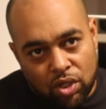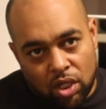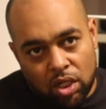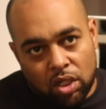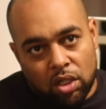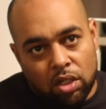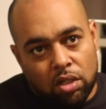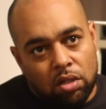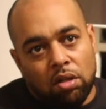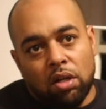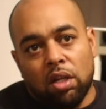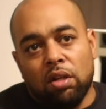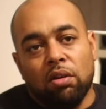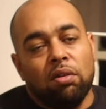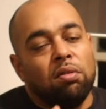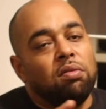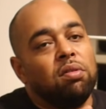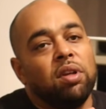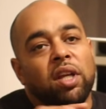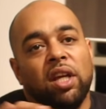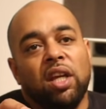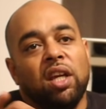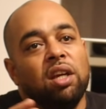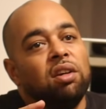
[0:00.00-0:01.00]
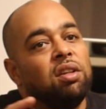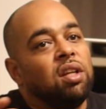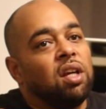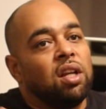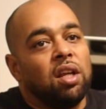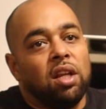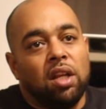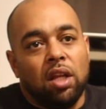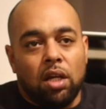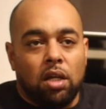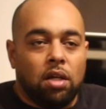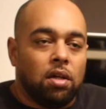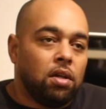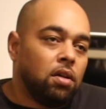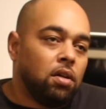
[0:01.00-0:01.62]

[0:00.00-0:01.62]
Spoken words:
and I don't want to hear none of that.